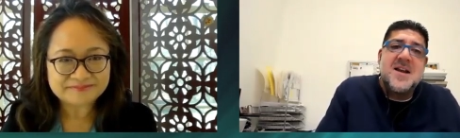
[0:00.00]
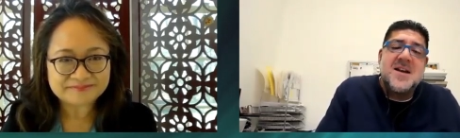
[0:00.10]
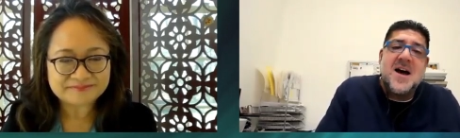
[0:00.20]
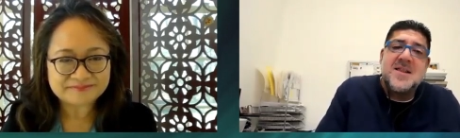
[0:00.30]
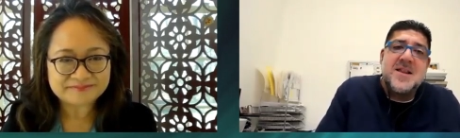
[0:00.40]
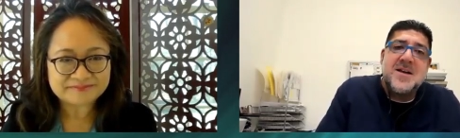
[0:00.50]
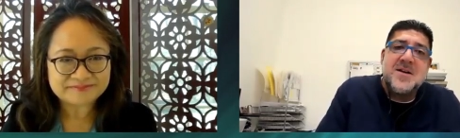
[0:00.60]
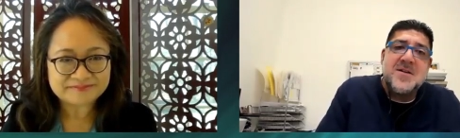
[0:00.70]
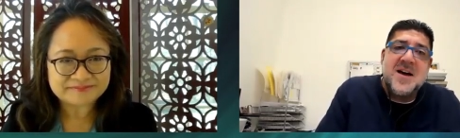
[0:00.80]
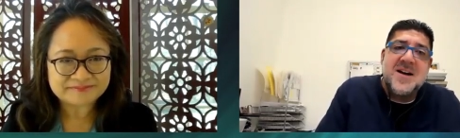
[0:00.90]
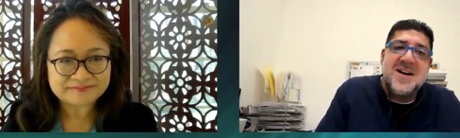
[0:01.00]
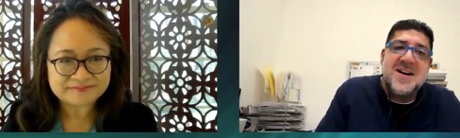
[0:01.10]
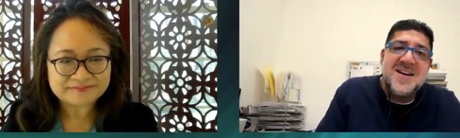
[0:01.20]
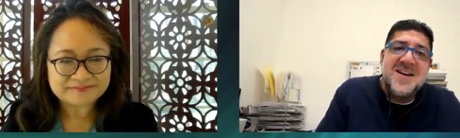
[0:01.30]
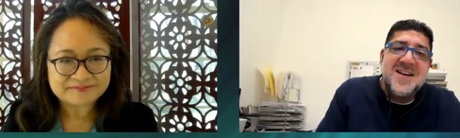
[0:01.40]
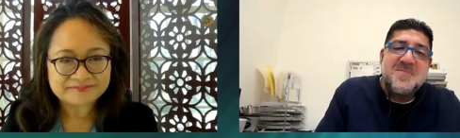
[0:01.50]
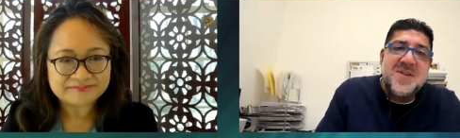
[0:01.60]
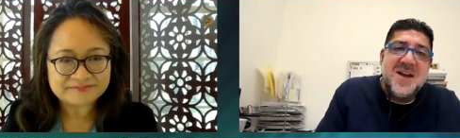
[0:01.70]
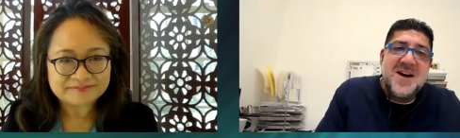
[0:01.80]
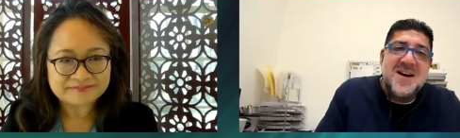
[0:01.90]
Speaker 1: and I'd let you kind
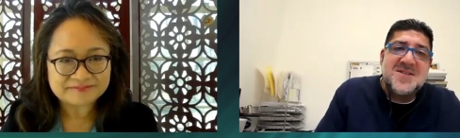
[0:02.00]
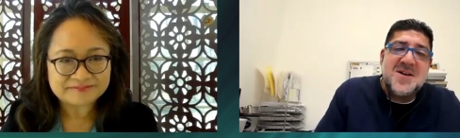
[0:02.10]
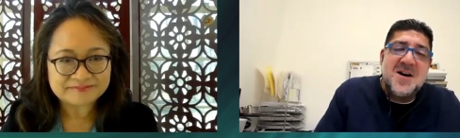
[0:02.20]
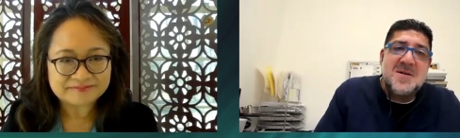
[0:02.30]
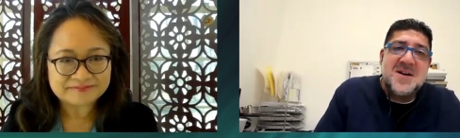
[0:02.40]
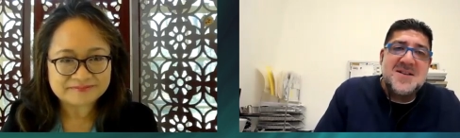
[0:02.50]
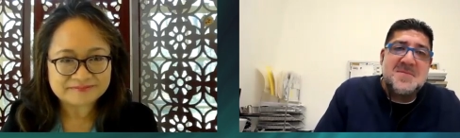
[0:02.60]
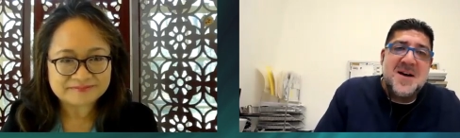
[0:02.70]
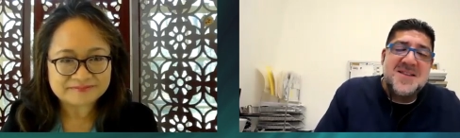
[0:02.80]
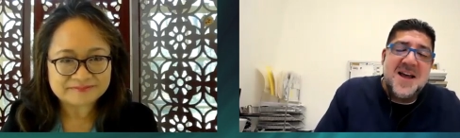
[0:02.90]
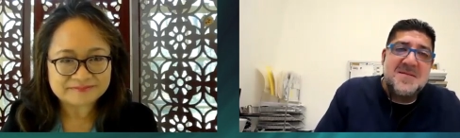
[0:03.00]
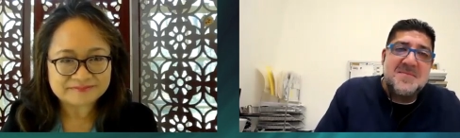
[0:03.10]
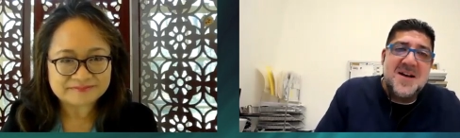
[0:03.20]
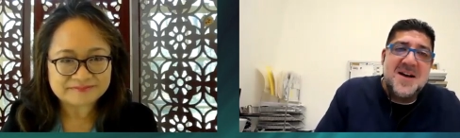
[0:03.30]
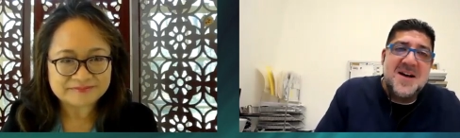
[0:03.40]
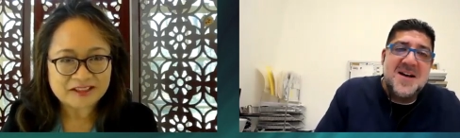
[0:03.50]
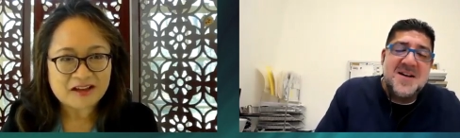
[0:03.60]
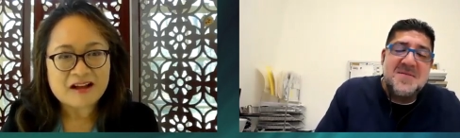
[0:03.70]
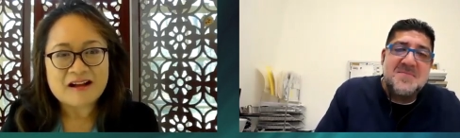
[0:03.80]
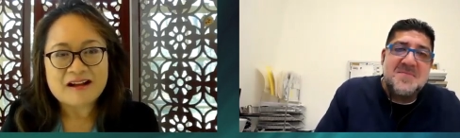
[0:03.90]
of uh, talk about about that
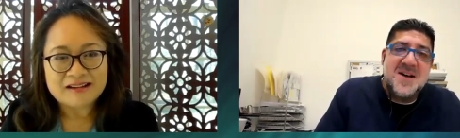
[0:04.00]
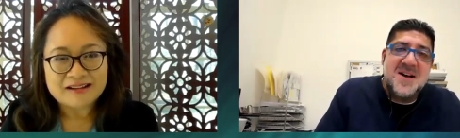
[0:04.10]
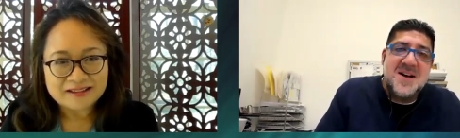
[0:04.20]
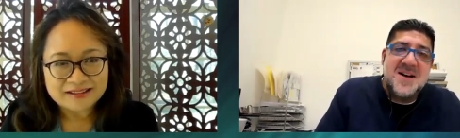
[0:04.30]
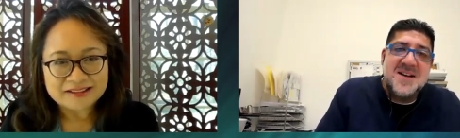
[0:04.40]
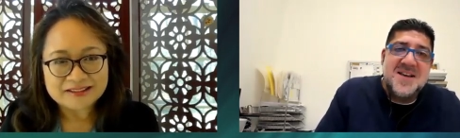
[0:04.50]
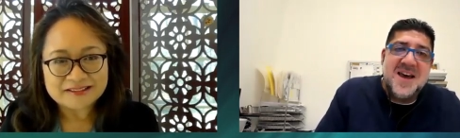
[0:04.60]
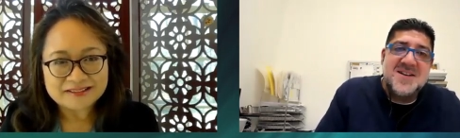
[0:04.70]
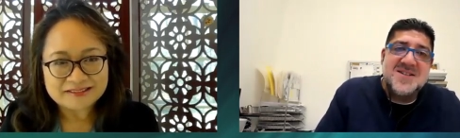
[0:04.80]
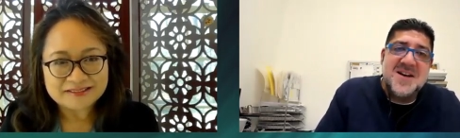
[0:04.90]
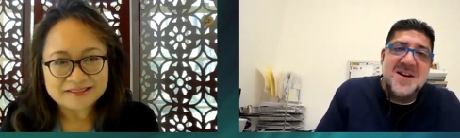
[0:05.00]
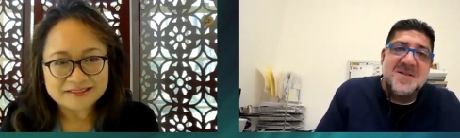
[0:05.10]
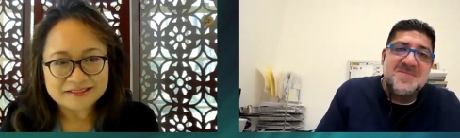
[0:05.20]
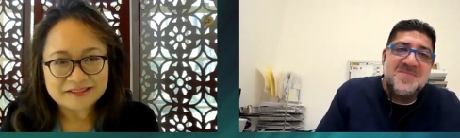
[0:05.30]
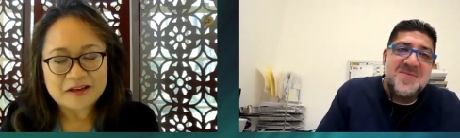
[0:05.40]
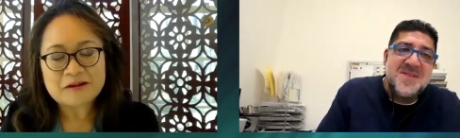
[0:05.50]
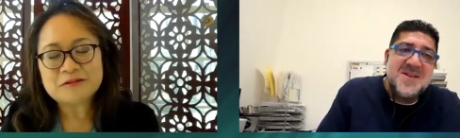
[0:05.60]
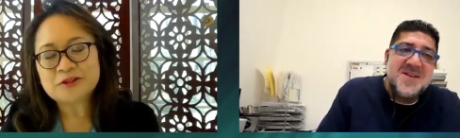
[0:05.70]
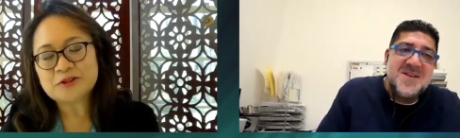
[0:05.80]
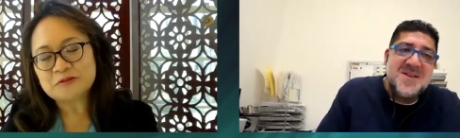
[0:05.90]
uh, uh, case study.
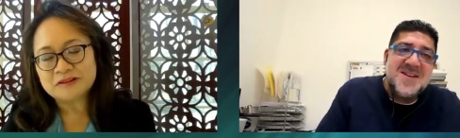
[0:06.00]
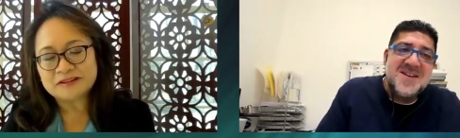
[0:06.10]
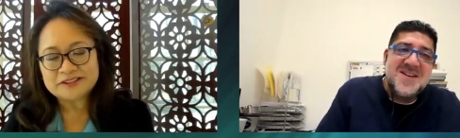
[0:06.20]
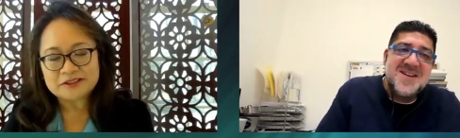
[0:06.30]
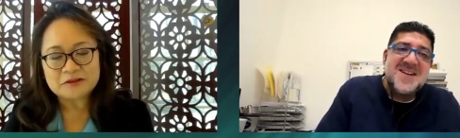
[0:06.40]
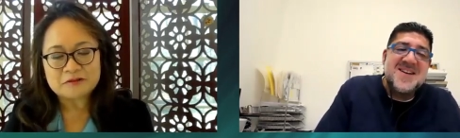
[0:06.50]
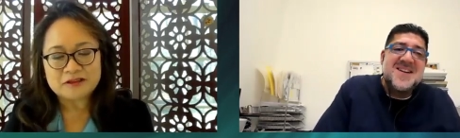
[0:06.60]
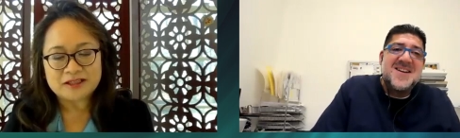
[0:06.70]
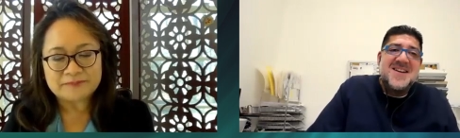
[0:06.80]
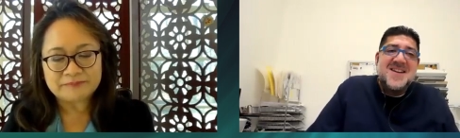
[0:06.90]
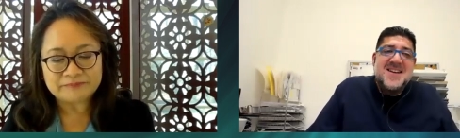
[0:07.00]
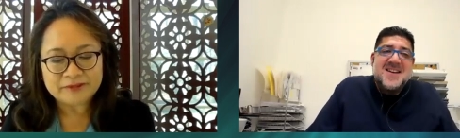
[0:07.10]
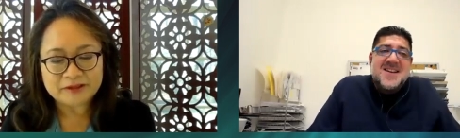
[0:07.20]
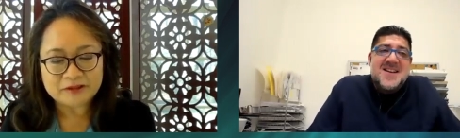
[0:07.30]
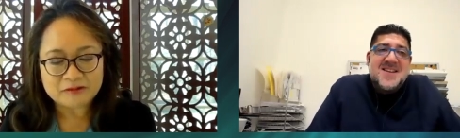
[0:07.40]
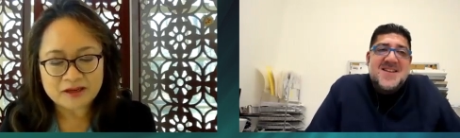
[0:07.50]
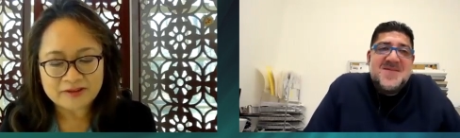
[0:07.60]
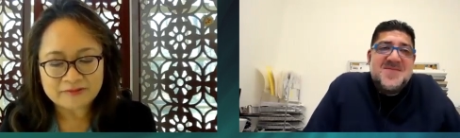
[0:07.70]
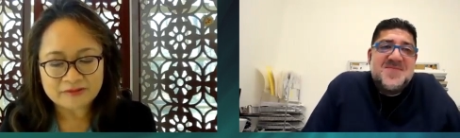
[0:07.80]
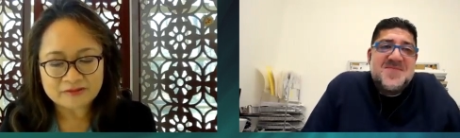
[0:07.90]
Speaker 2: Oh, sure. So, um, you know,
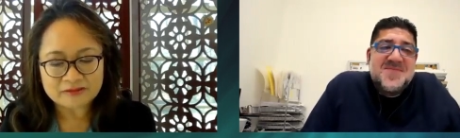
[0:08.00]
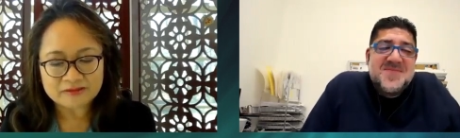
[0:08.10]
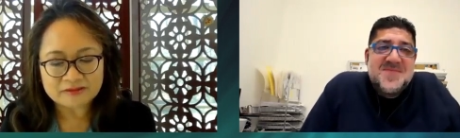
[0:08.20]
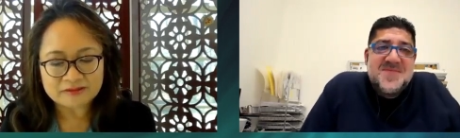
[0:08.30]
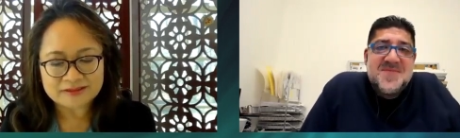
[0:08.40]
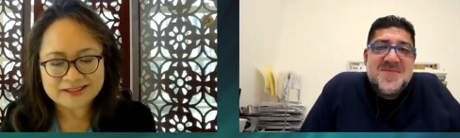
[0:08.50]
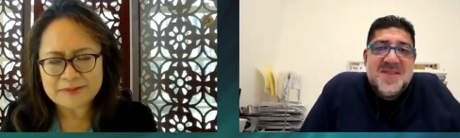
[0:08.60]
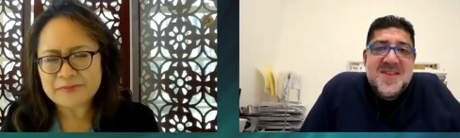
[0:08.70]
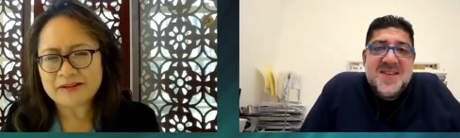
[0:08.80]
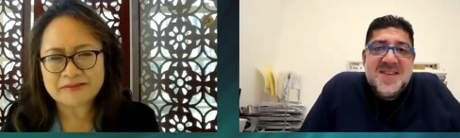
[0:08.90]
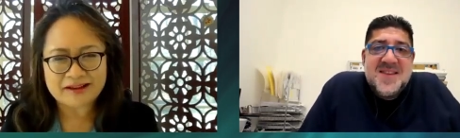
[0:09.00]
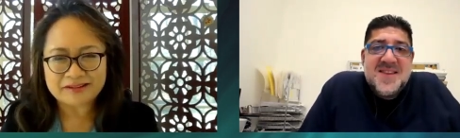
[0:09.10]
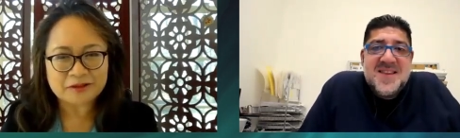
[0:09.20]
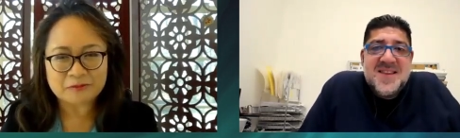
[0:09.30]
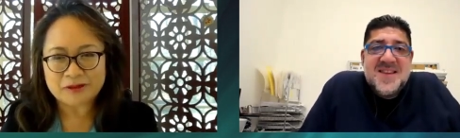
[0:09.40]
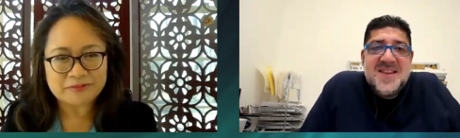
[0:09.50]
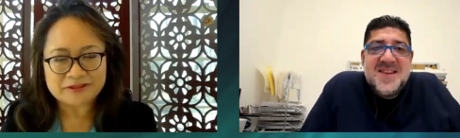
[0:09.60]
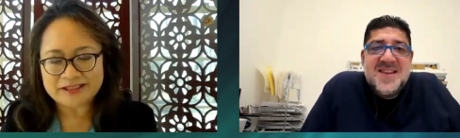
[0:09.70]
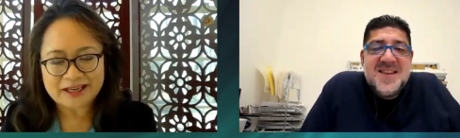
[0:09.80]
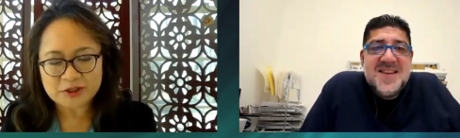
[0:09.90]
I've somehow gotten a
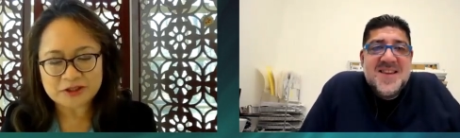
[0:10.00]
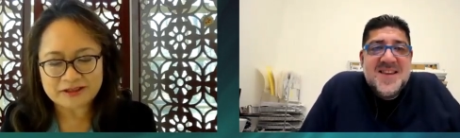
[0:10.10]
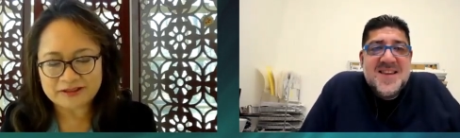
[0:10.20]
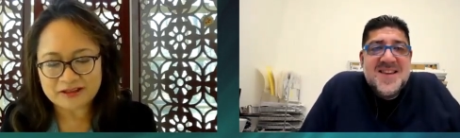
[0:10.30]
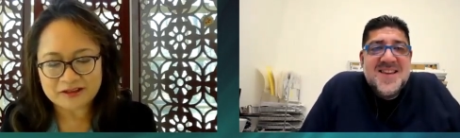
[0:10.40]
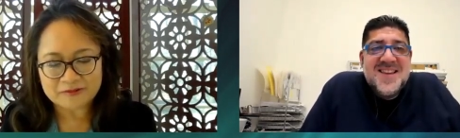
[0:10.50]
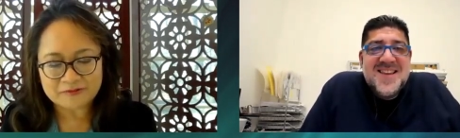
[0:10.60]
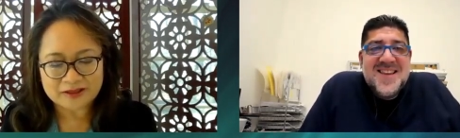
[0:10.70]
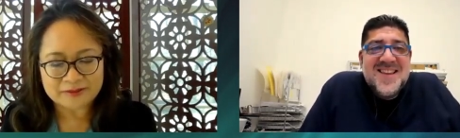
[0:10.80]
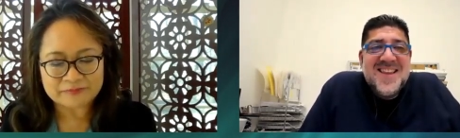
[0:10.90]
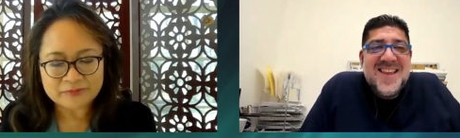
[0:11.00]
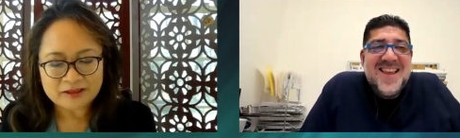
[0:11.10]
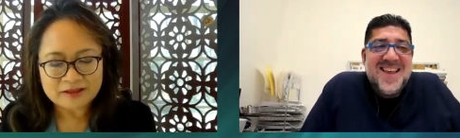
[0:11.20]
reputation of um,